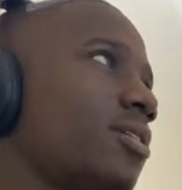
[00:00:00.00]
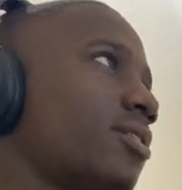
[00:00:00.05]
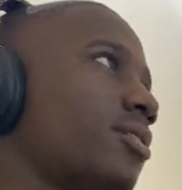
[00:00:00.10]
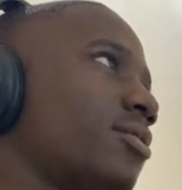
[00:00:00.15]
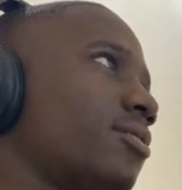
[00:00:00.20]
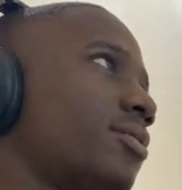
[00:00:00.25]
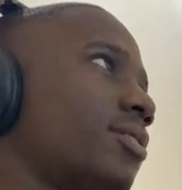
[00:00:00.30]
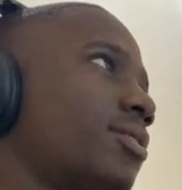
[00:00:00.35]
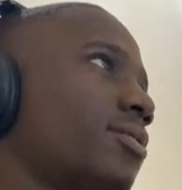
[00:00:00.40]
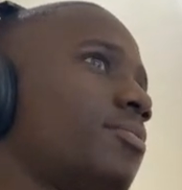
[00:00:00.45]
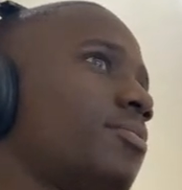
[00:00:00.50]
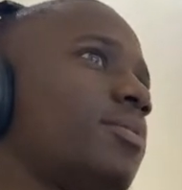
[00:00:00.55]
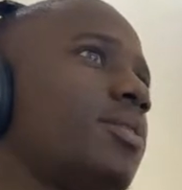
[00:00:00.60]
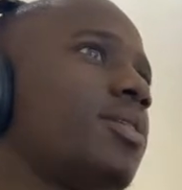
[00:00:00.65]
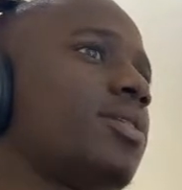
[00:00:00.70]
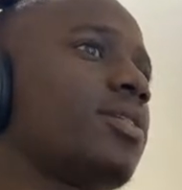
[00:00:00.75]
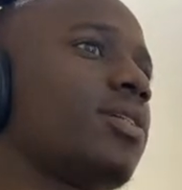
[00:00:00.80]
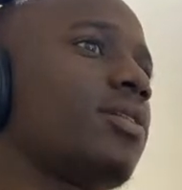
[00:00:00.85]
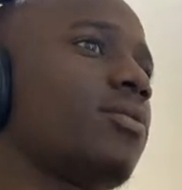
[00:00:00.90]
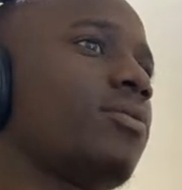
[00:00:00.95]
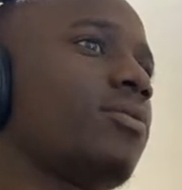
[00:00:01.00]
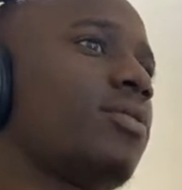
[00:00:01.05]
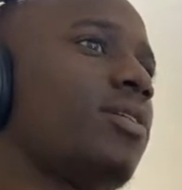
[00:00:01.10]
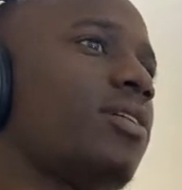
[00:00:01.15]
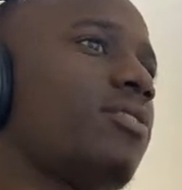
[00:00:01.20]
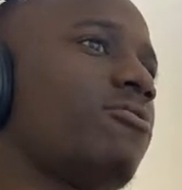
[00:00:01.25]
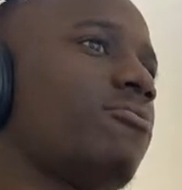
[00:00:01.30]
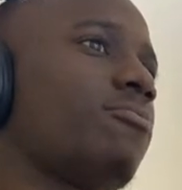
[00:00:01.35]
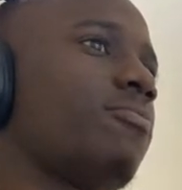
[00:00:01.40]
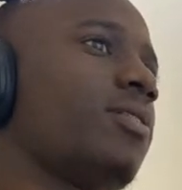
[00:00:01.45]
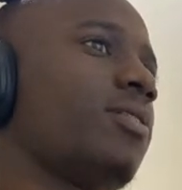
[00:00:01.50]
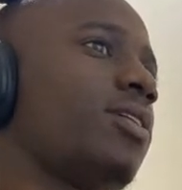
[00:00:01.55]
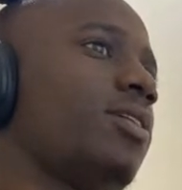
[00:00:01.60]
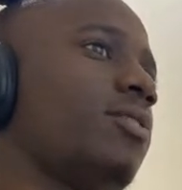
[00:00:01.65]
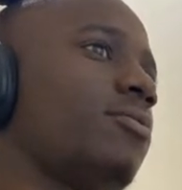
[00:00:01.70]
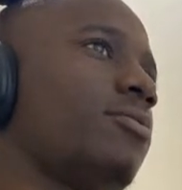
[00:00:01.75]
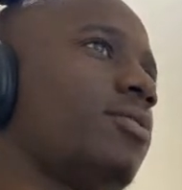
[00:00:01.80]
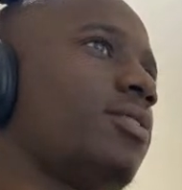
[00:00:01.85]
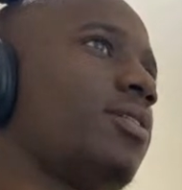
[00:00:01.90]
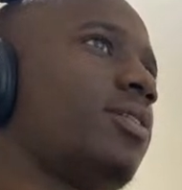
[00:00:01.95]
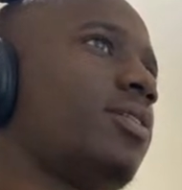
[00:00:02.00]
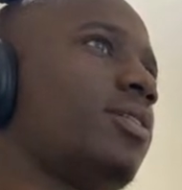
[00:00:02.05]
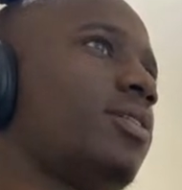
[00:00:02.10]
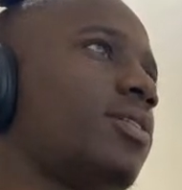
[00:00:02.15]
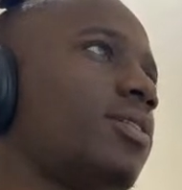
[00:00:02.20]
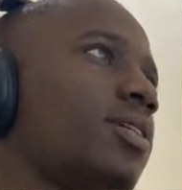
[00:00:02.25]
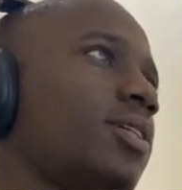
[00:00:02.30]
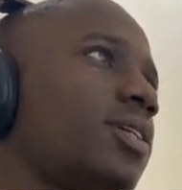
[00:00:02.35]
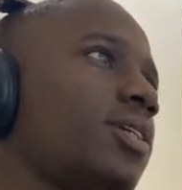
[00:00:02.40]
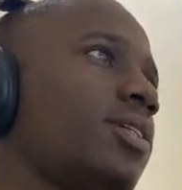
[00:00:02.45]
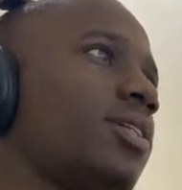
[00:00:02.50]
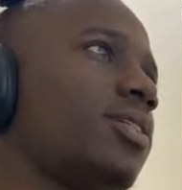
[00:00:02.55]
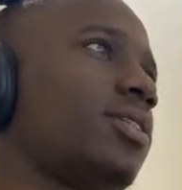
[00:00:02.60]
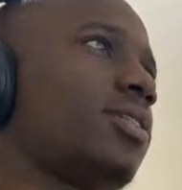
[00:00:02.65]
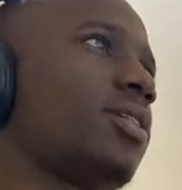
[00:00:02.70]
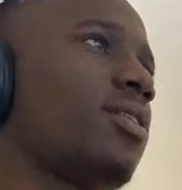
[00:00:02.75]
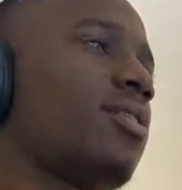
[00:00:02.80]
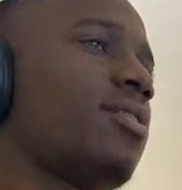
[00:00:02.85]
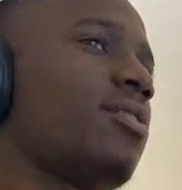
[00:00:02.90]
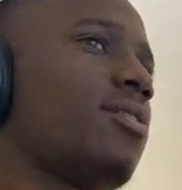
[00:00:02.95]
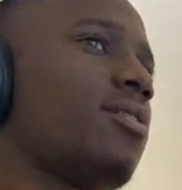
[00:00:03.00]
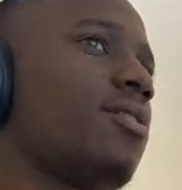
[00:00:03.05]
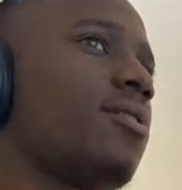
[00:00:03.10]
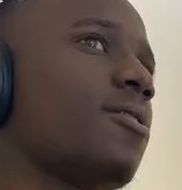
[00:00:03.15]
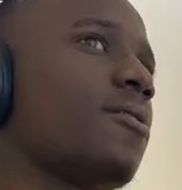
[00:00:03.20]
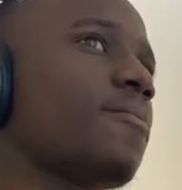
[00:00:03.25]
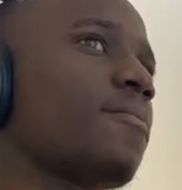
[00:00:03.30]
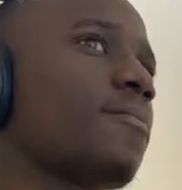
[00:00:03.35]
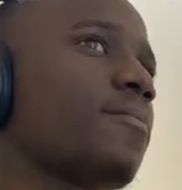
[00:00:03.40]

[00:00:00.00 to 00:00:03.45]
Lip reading: which means I would have my liquidity target set there,